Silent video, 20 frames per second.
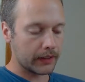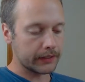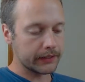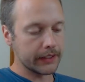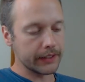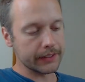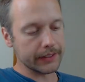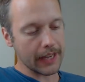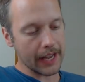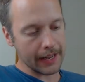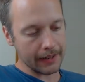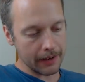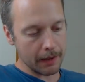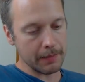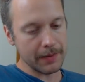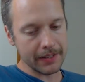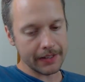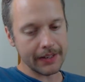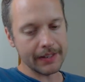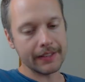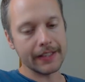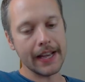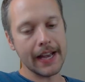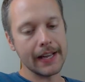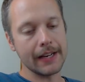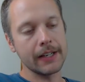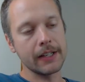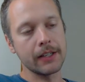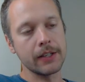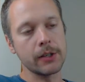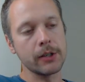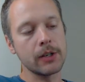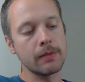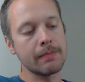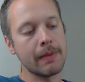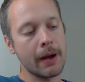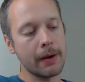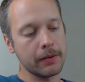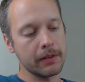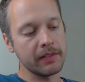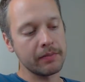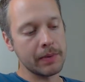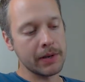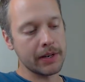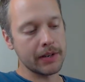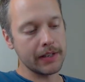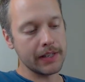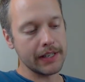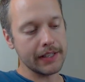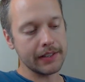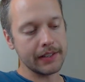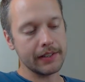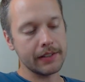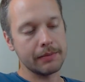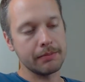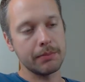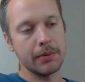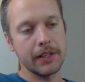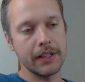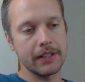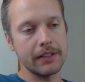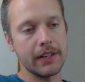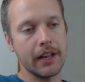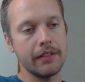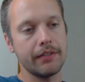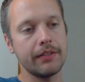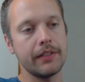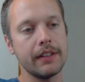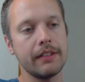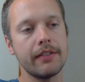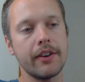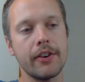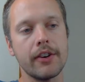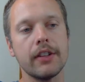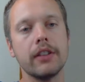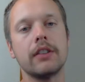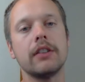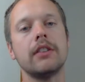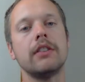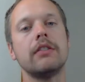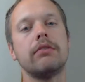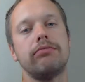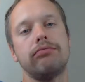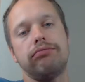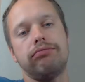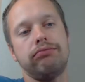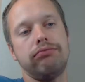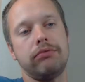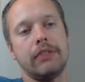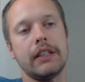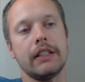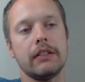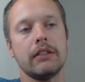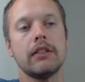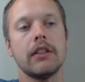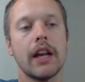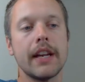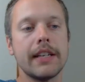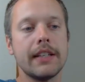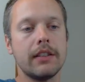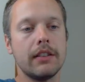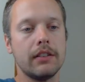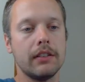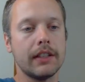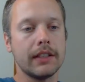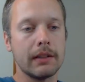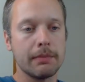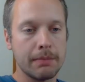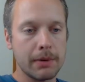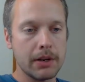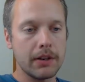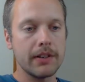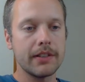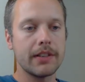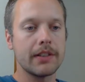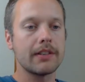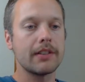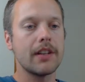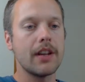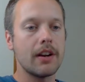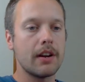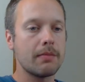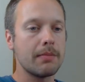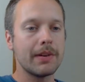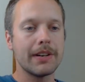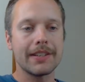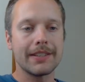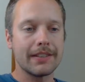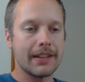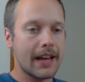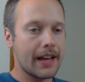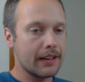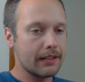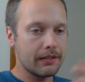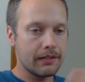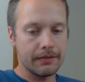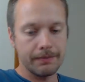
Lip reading: It's got a good amount of bitterness, but it's definitely very like light. Like the bitterness is there, but it's not